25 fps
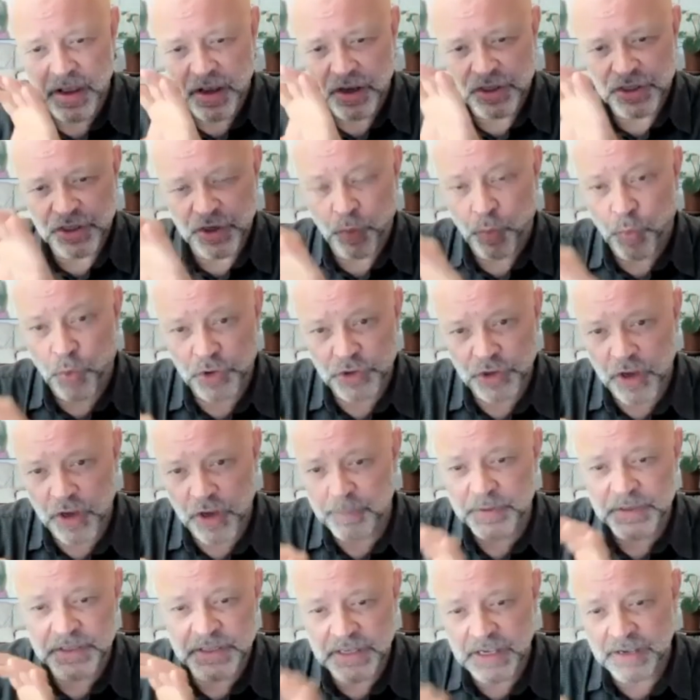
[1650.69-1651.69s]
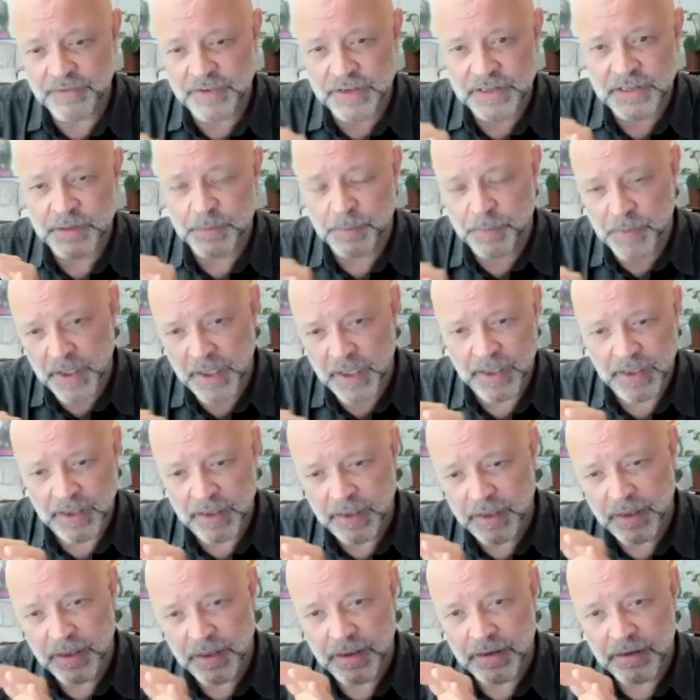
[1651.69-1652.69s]
So what I perceive it to
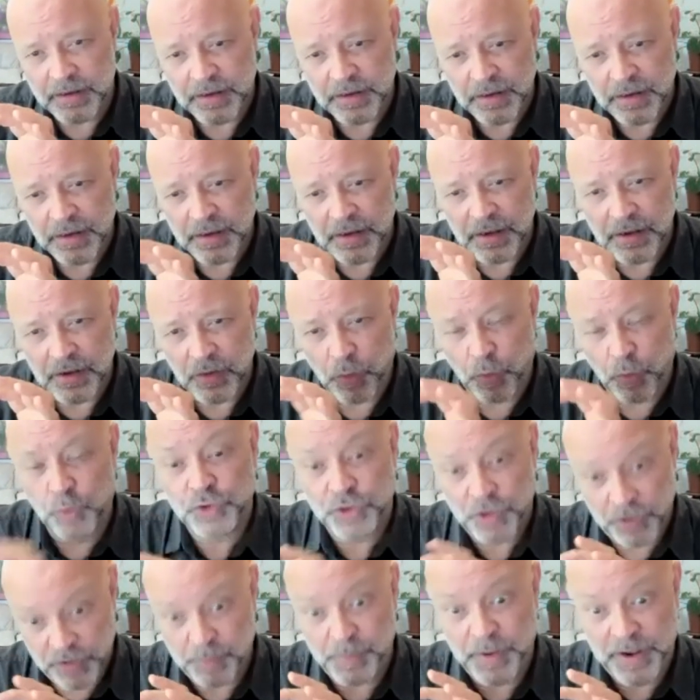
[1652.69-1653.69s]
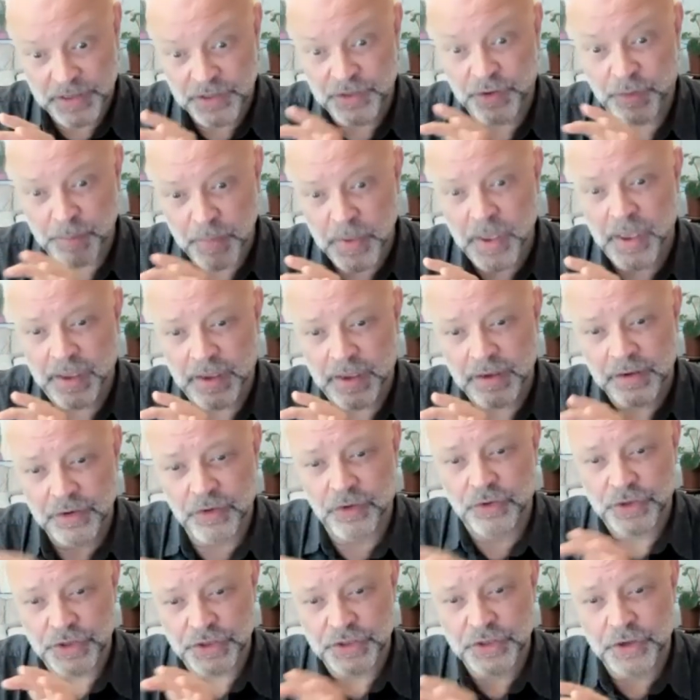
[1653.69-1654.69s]
be also depends on me,
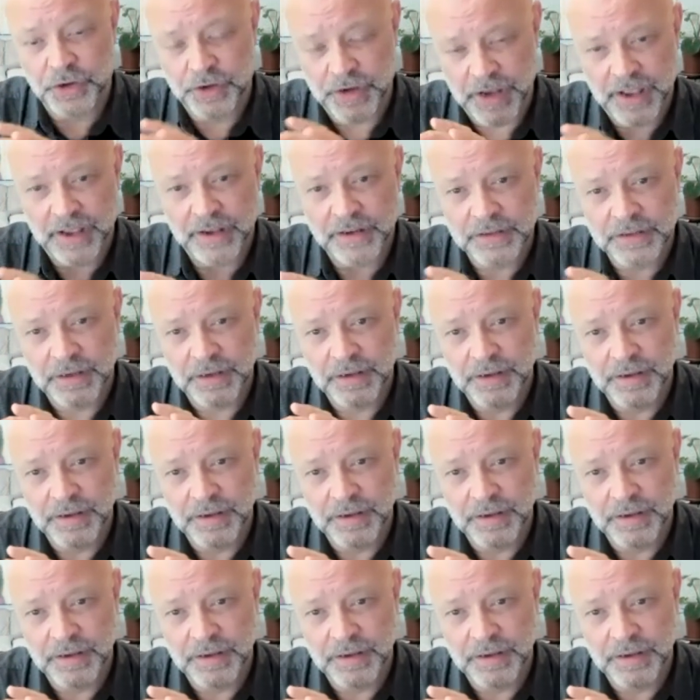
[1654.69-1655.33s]
not just on it.